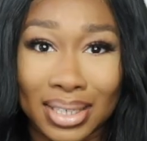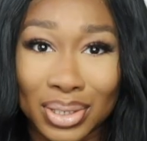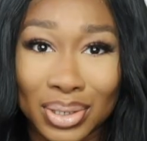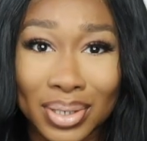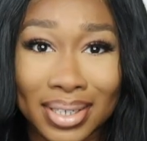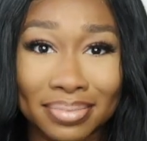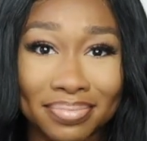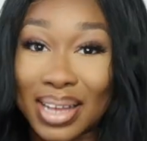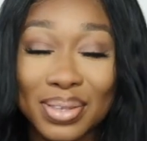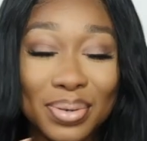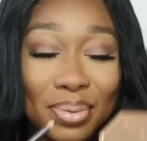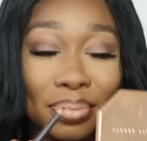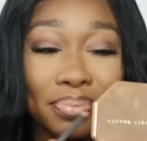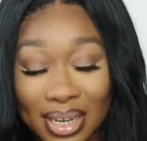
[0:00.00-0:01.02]
I enjoy at
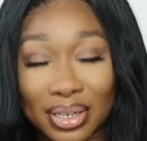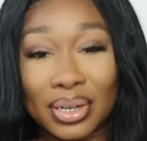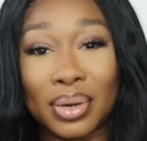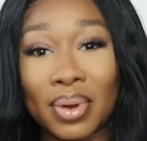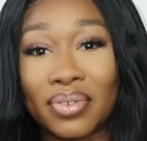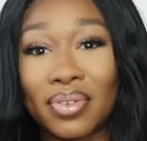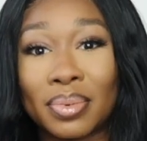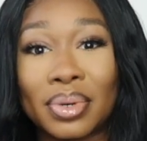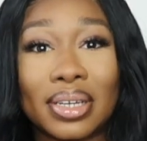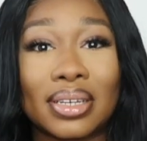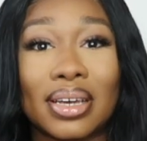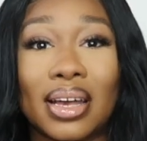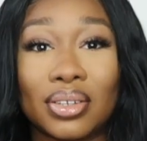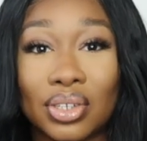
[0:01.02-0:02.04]
all. I don't know whether I'm
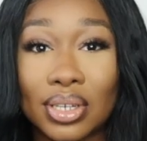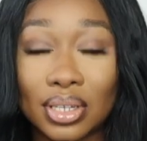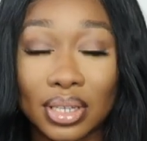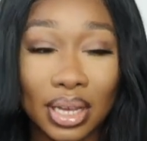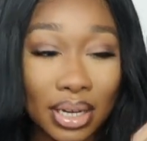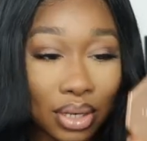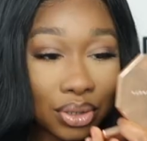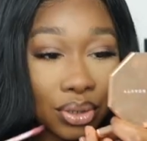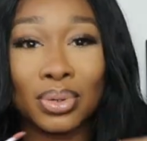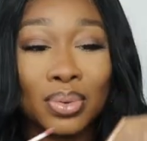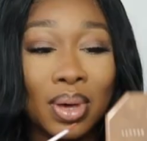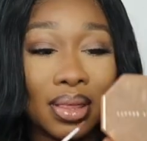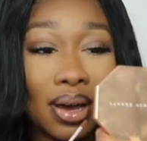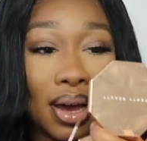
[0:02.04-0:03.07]
going to actually stay natural,
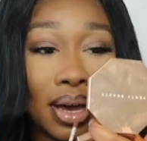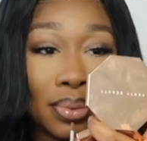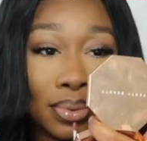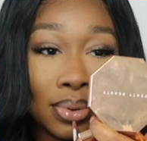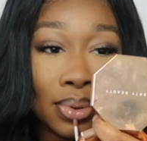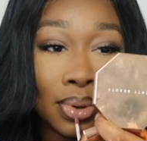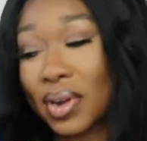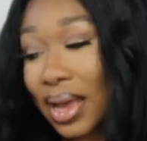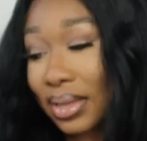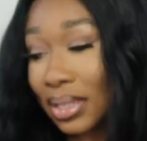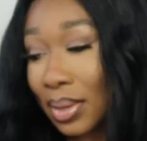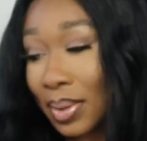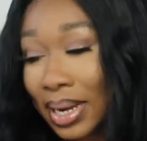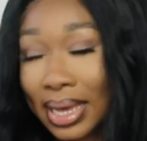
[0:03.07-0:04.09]
or whether I will
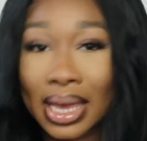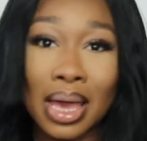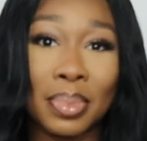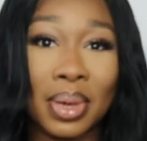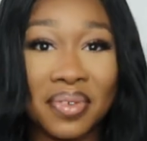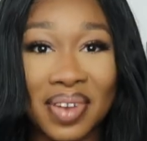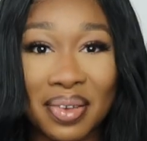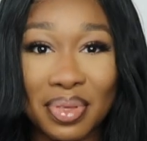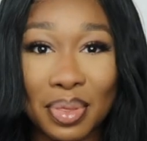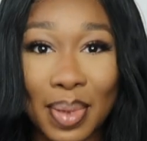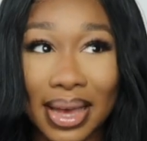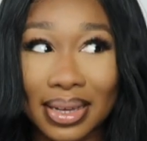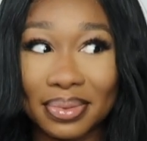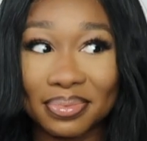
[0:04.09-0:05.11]
relax it when I get a bit of length
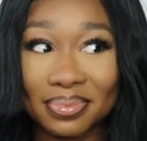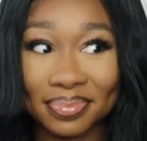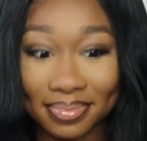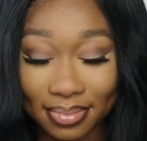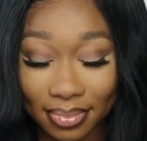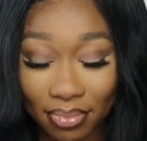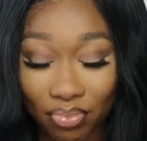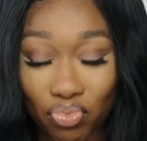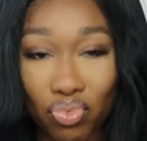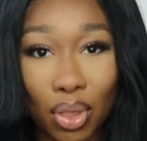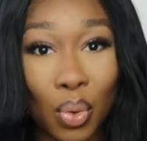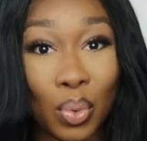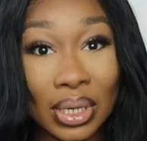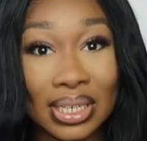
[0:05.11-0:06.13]
back.
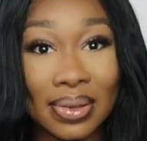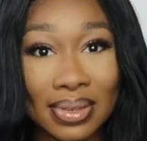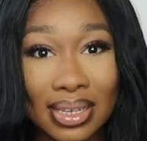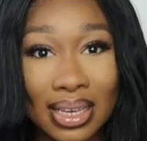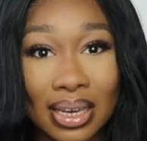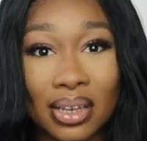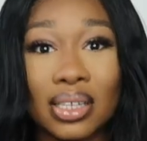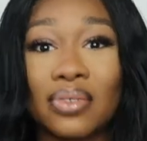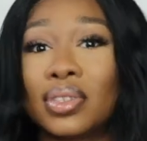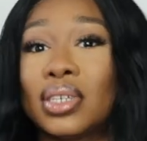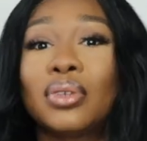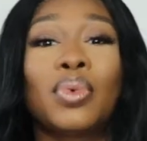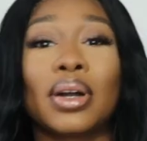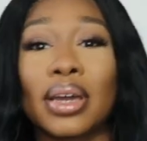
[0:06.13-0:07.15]
We shall see, because I've
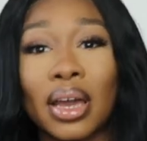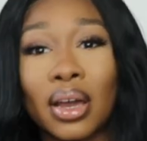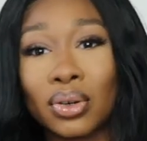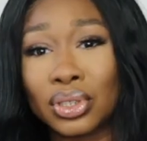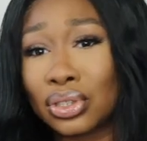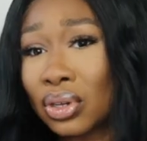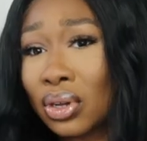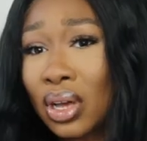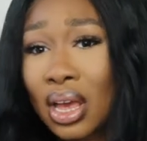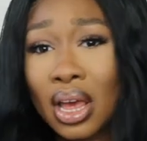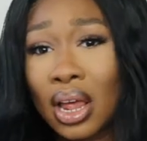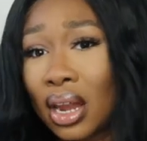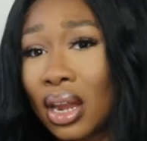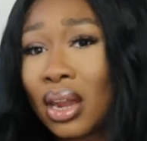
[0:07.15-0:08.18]
seen one girl, she's got
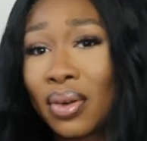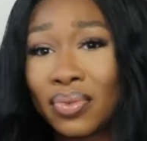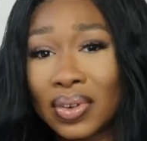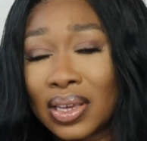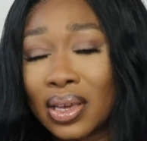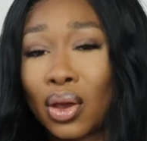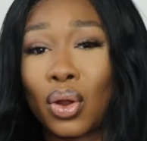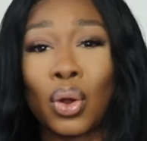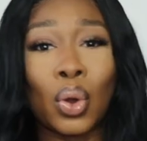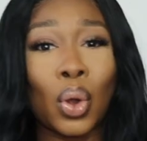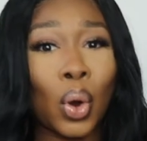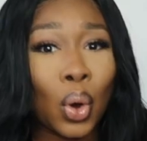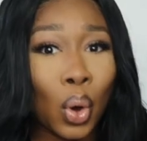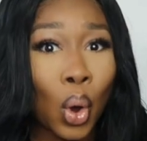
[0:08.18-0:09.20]
lovely
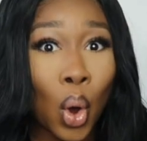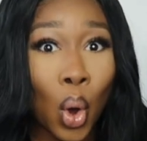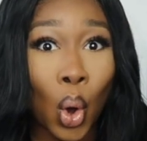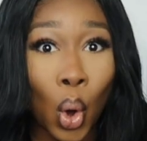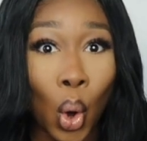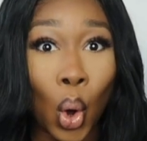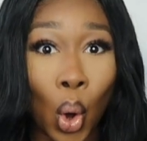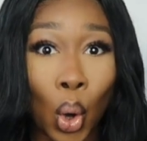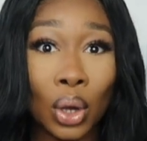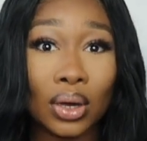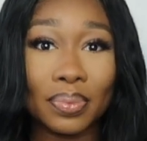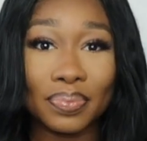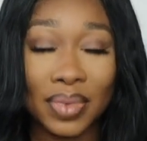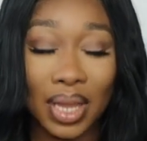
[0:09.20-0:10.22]
long
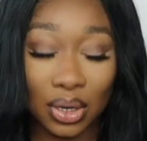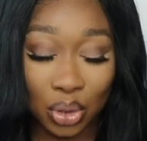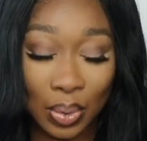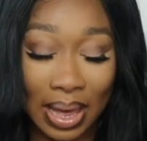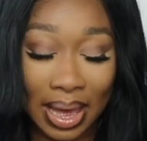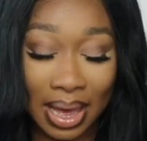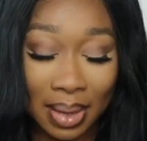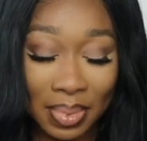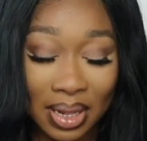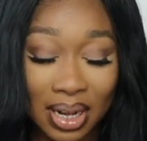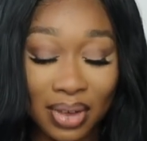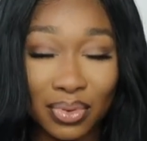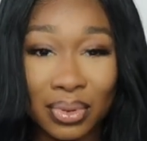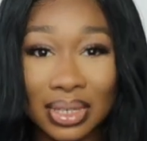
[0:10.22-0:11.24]
natural hair, but
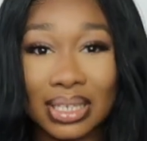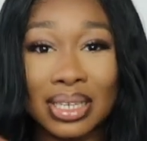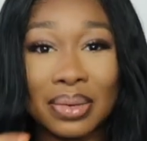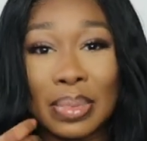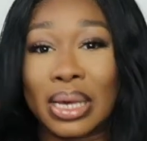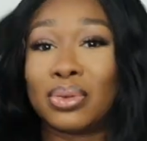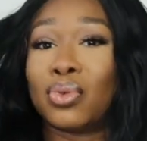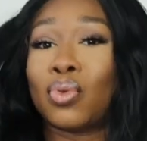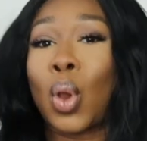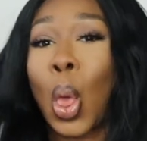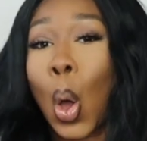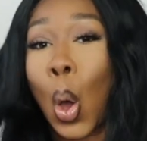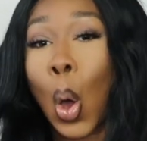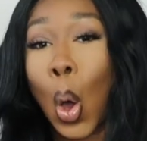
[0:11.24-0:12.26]
then I've also seen those with
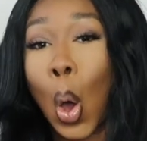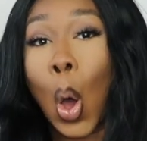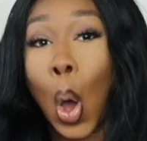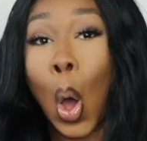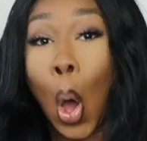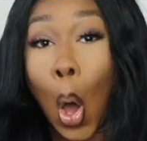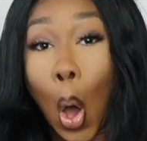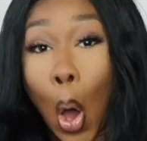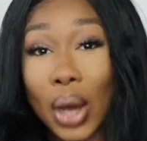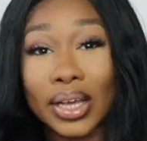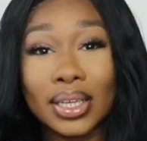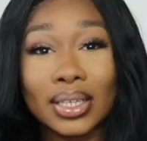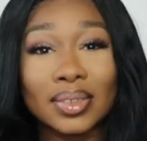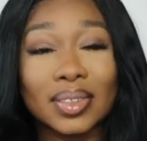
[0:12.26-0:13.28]
long